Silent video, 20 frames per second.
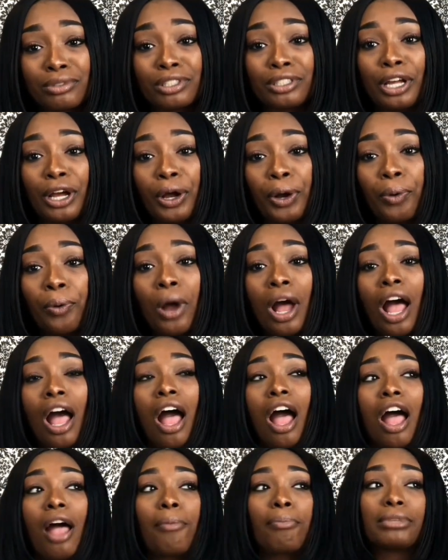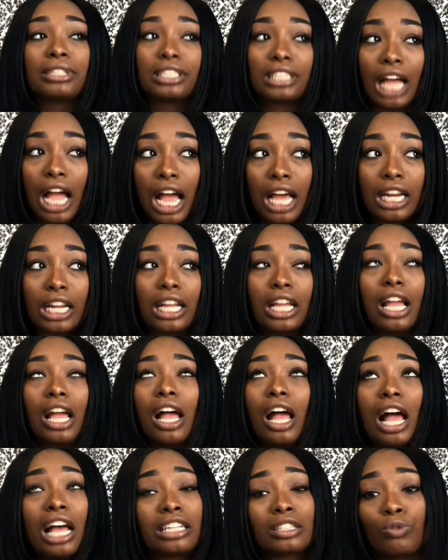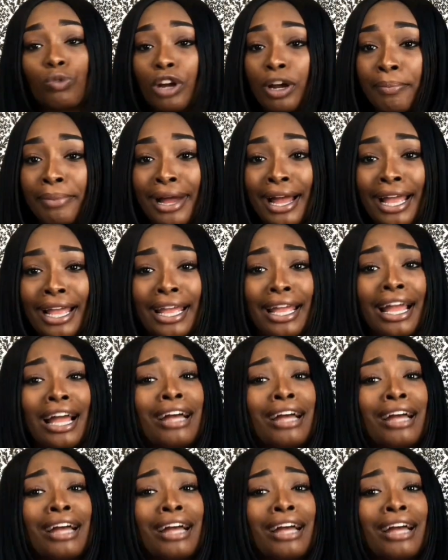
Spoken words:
So Misguided, I swear by it.